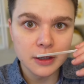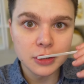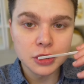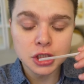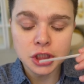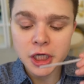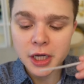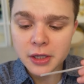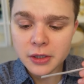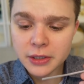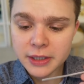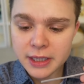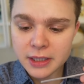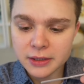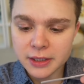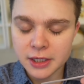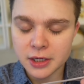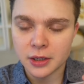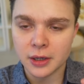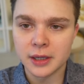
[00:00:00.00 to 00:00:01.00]

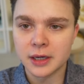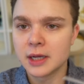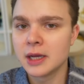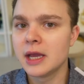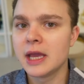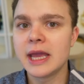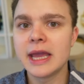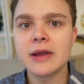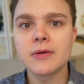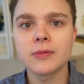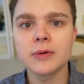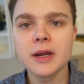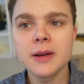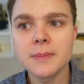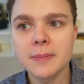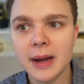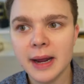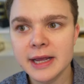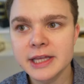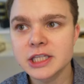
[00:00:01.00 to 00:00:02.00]
chillingly good. It
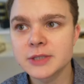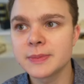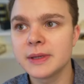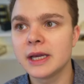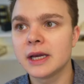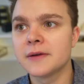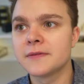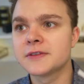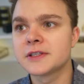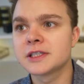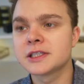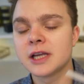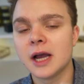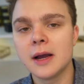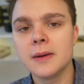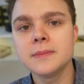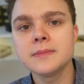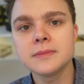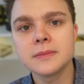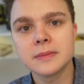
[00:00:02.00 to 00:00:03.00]
reminds me of
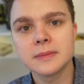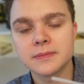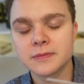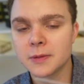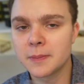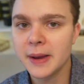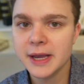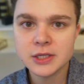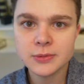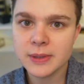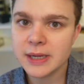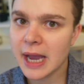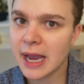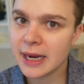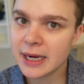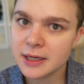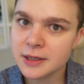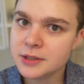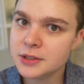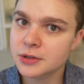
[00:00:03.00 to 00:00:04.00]
some, the best way I
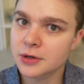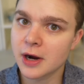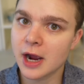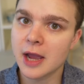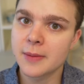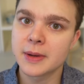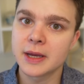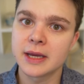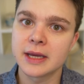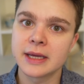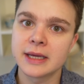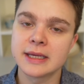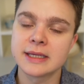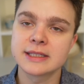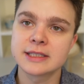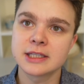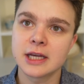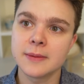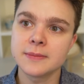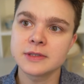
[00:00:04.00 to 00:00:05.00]
can describe it is
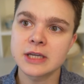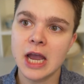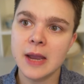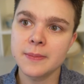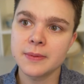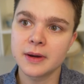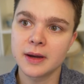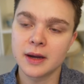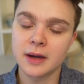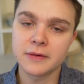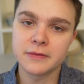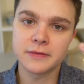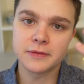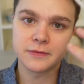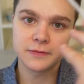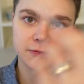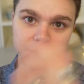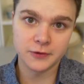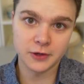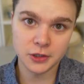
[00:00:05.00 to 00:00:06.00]
some type of
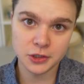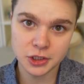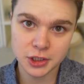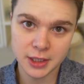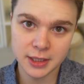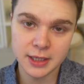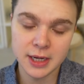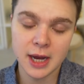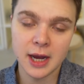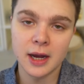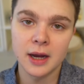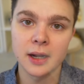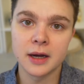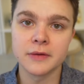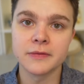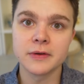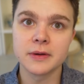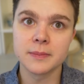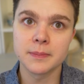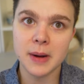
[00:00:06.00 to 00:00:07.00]
version
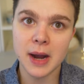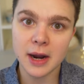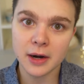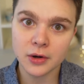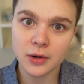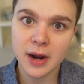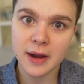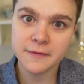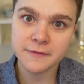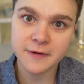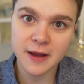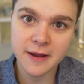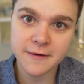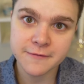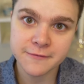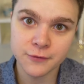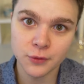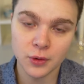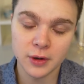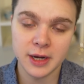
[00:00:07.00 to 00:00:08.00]
of Baccarat
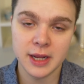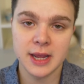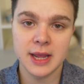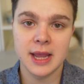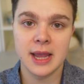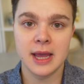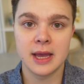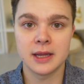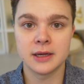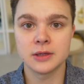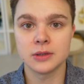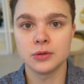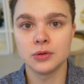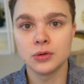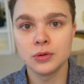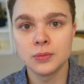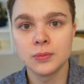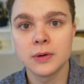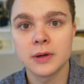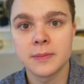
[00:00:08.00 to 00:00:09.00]
540 and
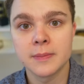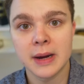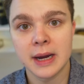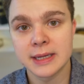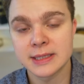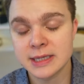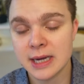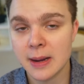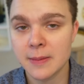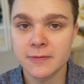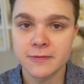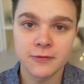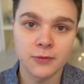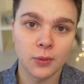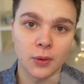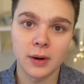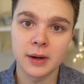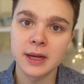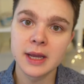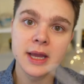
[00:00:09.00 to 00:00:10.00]
Oudwood by Tom
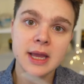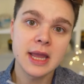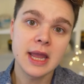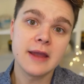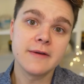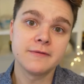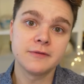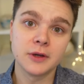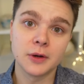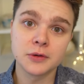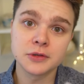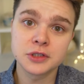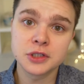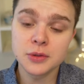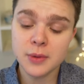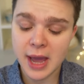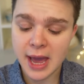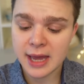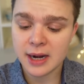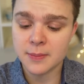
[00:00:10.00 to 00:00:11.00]
Ford. If those two
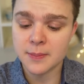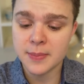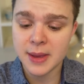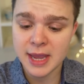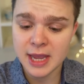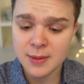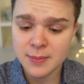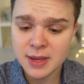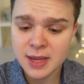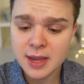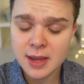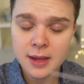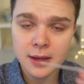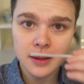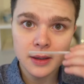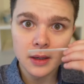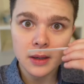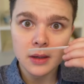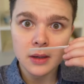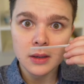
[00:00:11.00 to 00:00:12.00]
had a baby,
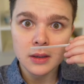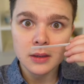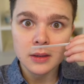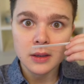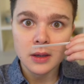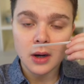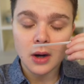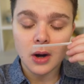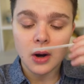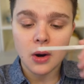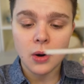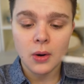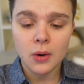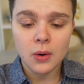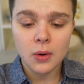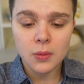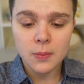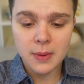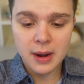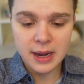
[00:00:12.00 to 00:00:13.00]

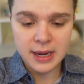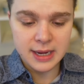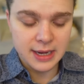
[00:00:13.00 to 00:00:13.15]
oh my